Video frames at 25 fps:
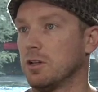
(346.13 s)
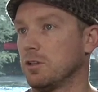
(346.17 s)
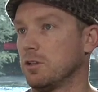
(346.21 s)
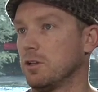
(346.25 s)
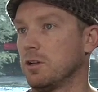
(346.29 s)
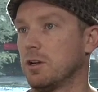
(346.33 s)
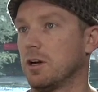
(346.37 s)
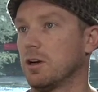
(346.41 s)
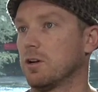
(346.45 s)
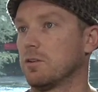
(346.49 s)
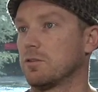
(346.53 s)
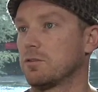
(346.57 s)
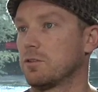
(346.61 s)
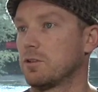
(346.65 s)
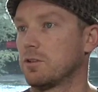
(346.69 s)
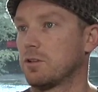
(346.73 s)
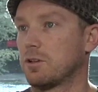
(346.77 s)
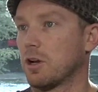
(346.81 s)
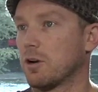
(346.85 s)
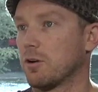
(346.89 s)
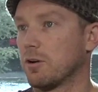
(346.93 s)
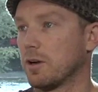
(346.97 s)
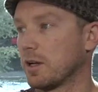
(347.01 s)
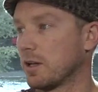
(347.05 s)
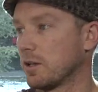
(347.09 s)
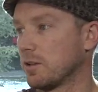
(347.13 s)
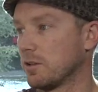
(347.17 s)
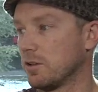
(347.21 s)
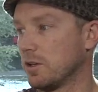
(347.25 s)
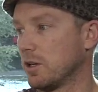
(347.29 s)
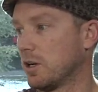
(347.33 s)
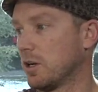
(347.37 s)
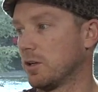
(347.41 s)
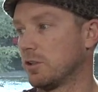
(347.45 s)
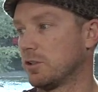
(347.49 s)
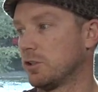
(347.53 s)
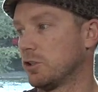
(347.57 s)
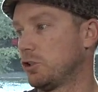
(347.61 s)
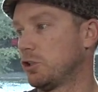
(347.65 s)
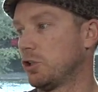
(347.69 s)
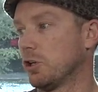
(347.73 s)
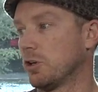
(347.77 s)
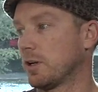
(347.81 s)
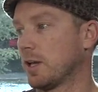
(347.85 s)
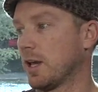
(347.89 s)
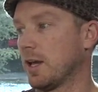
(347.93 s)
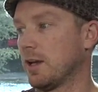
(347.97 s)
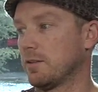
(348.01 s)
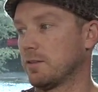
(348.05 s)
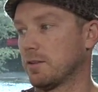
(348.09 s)
to
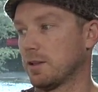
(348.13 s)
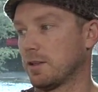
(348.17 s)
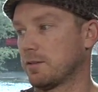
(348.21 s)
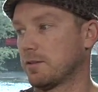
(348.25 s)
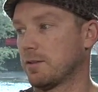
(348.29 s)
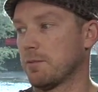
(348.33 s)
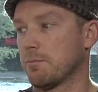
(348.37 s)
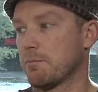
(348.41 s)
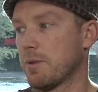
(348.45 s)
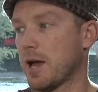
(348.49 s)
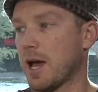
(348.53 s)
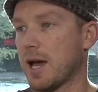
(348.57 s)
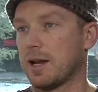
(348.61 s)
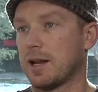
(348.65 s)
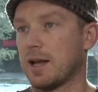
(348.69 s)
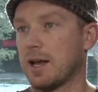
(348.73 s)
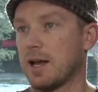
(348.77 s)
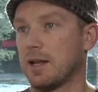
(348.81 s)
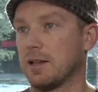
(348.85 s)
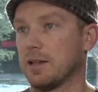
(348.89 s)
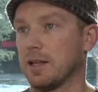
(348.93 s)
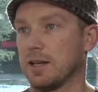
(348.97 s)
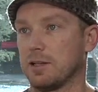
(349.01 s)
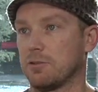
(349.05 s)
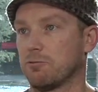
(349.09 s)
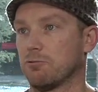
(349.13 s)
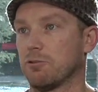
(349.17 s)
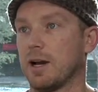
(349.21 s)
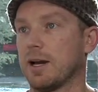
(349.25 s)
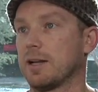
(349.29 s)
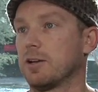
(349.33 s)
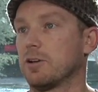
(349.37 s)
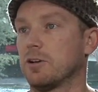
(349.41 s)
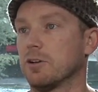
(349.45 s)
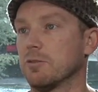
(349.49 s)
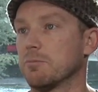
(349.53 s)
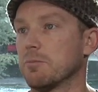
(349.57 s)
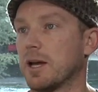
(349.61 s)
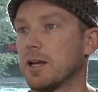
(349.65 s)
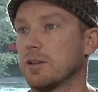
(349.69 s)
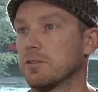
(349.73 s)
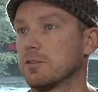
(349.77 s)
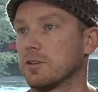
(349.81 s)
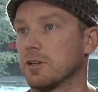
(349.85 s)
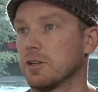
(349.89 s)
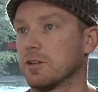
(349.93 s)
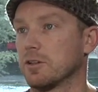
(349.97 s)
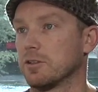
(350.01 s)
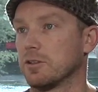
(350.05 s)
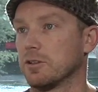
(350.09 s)
showcase like some badass, like Reinhold
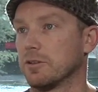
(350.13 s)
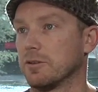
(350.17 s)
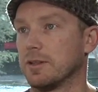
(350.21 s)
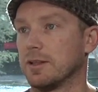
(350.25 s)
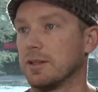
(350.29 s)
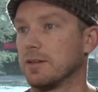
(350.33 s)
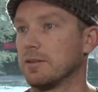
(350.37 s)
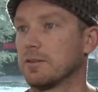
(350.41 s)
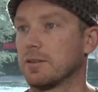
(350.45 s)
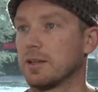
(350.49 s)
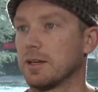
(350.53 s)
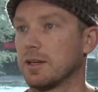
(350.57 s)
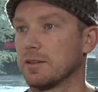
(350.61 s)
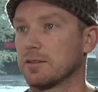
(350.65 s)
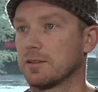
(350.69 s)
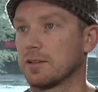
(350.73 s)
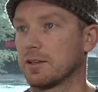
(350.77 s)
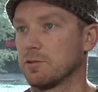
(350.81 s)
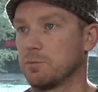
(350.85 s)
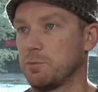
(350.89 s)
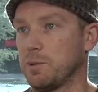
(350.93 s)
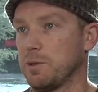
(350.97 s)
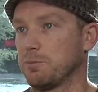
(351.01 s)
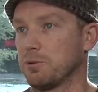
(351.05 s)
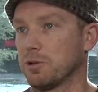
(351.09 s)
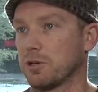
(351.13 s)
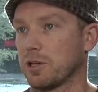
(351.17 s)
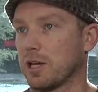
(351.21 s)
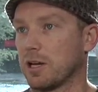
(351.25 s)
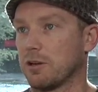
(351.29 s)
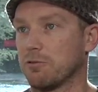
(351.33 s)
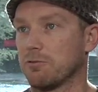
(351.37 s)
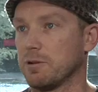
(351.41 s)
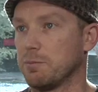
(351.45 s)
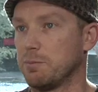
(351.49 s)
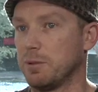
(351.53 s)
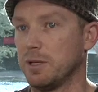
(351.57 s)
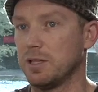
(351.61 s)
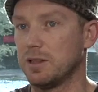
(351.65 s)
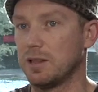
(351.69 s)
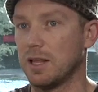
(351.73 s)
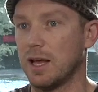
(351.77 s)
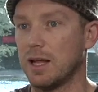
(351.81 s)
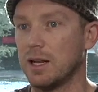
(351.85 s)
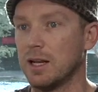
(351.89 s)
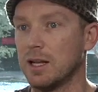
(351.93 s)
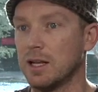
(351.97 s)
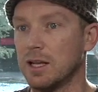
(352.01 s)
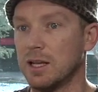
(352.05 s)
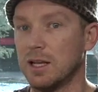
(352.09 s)
Messner doing these things because people are going to repeat
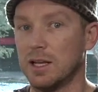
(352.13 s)
that.